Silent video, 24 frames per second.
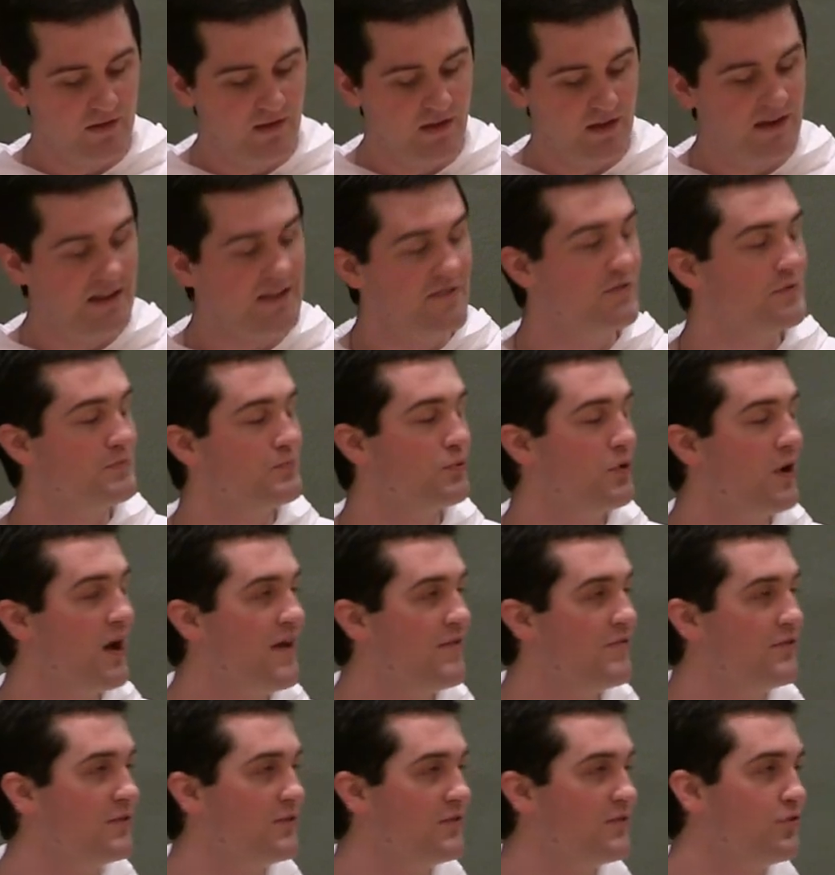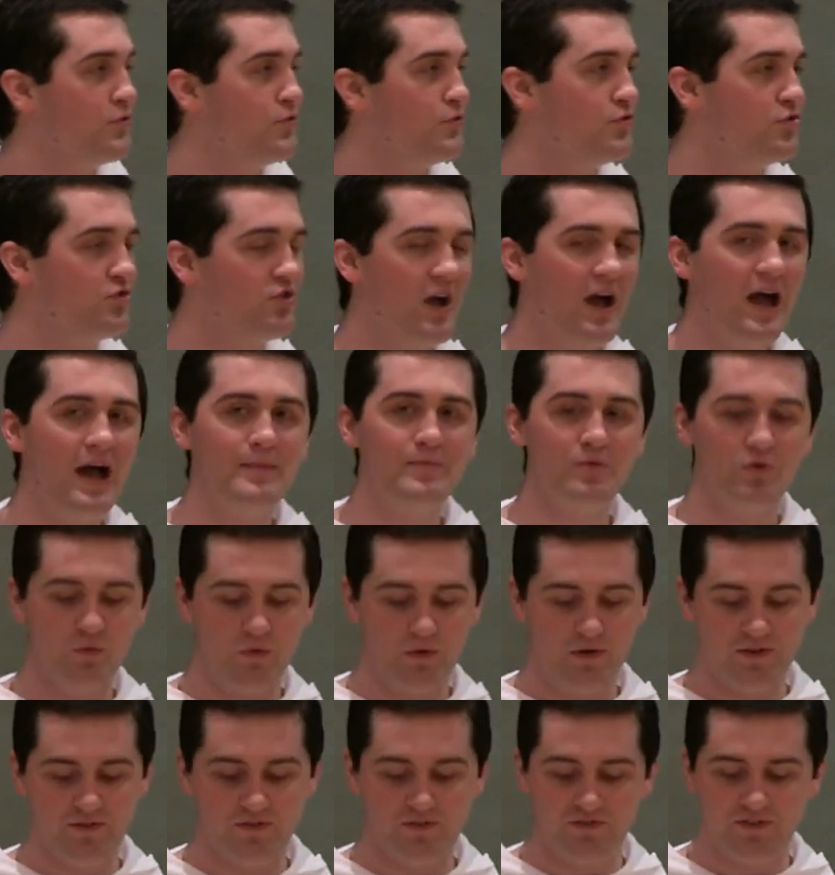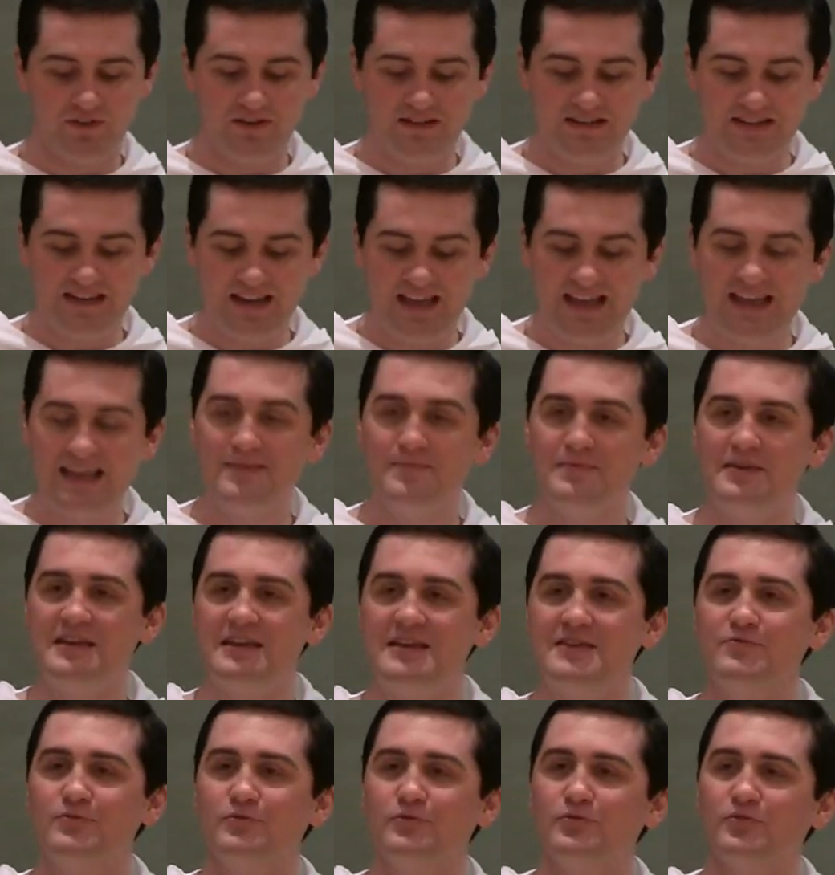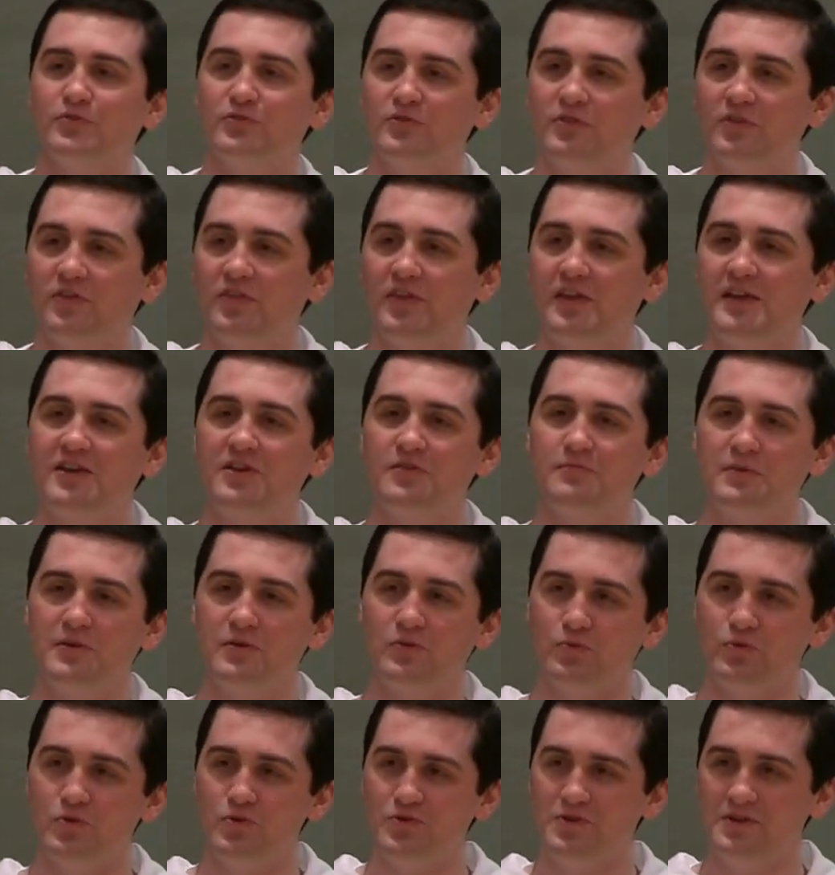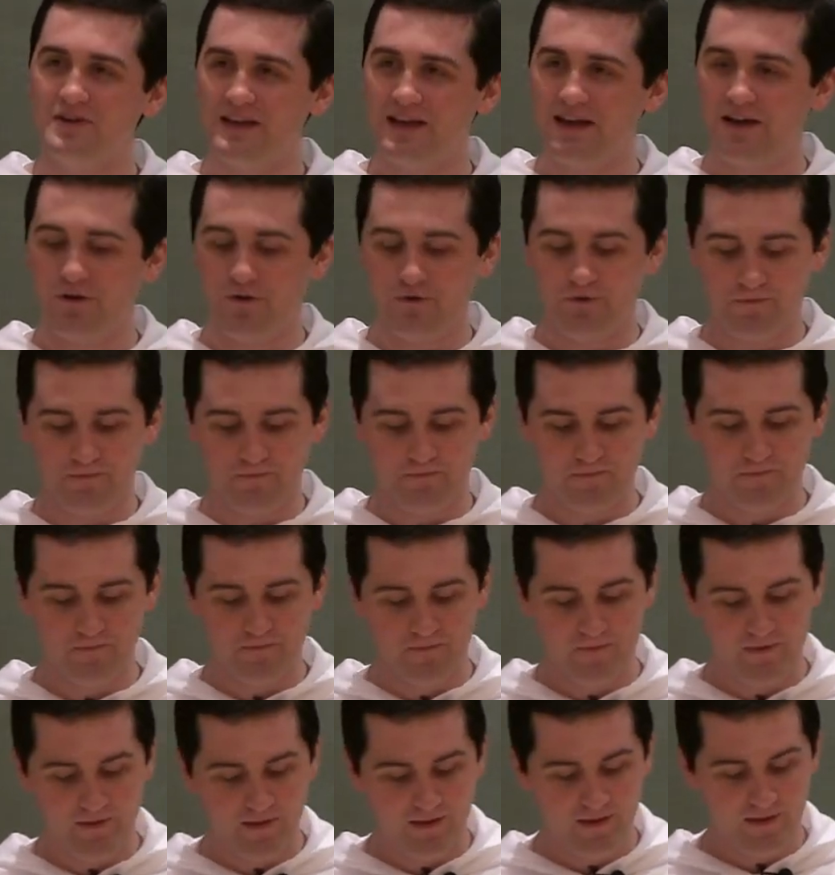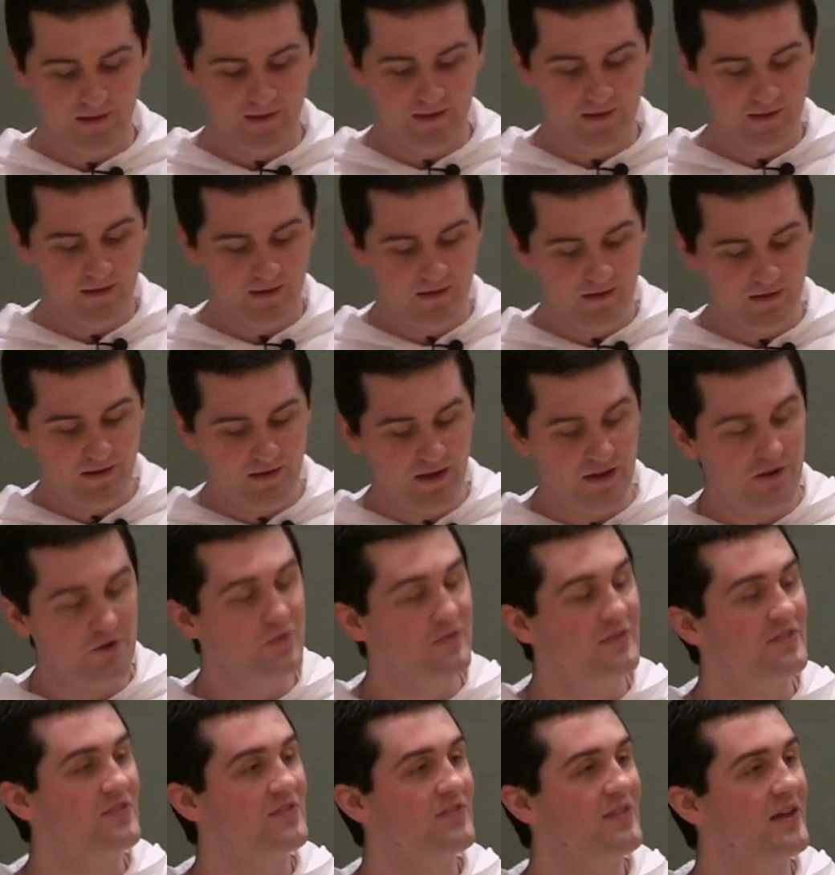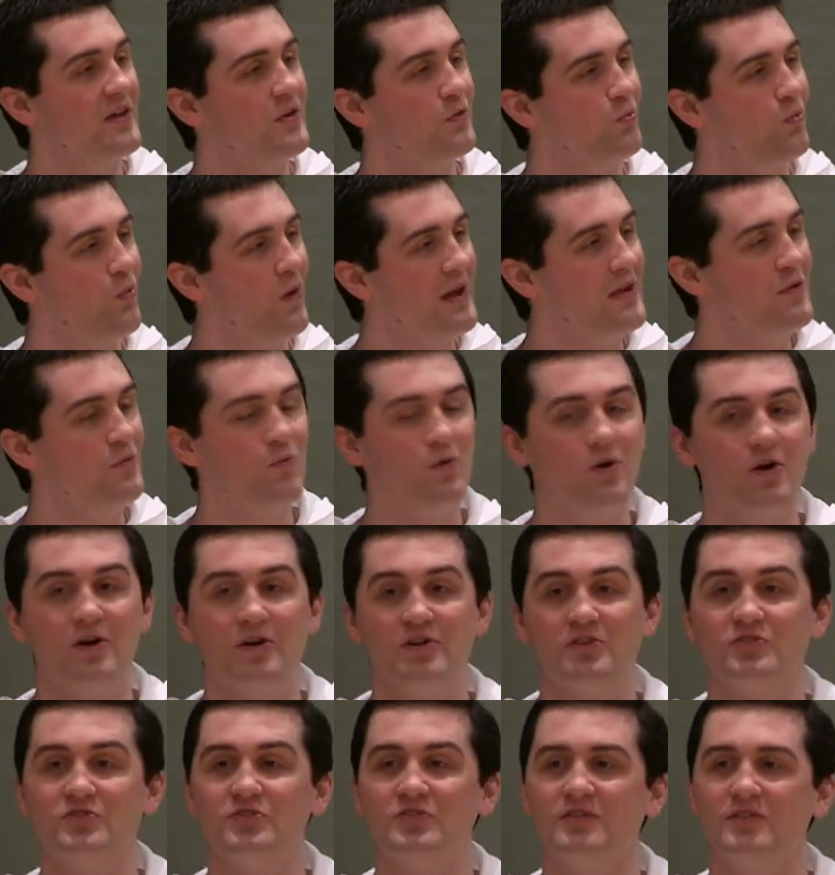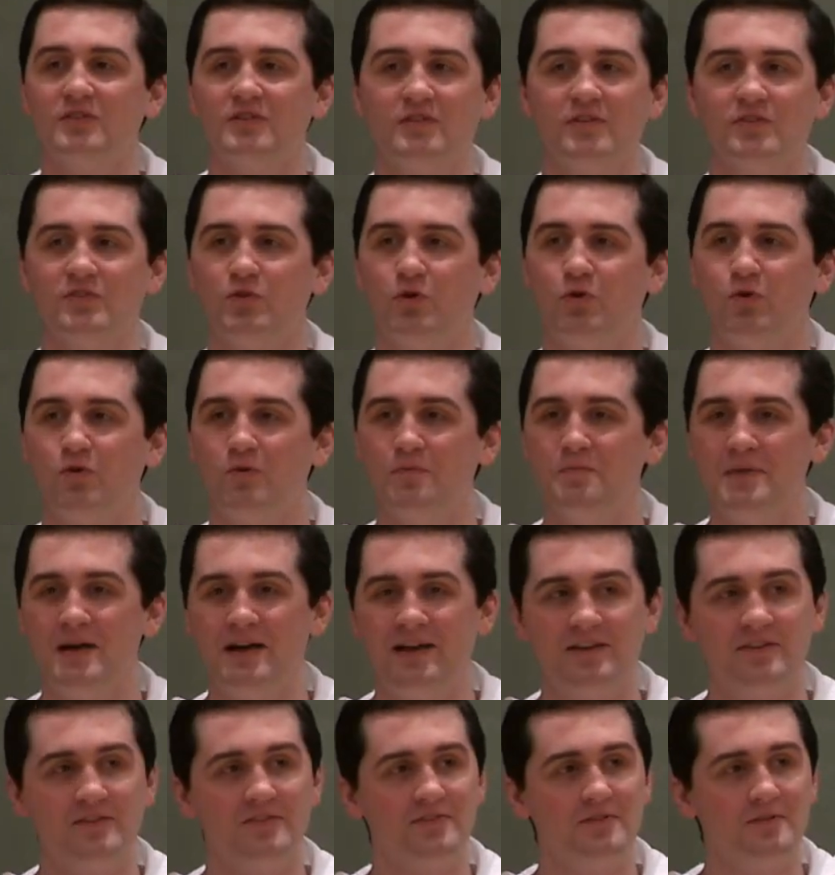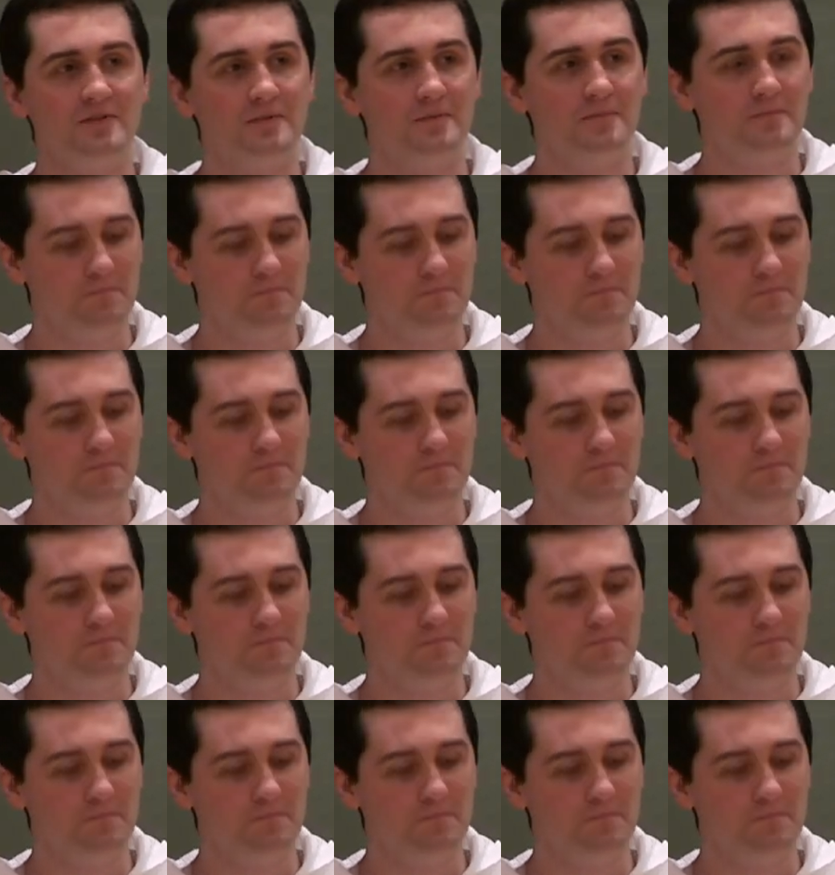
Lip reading: And even prophets, whose job it was to name evil so that they could be rooted out, and who instead whitewashed this whole mess.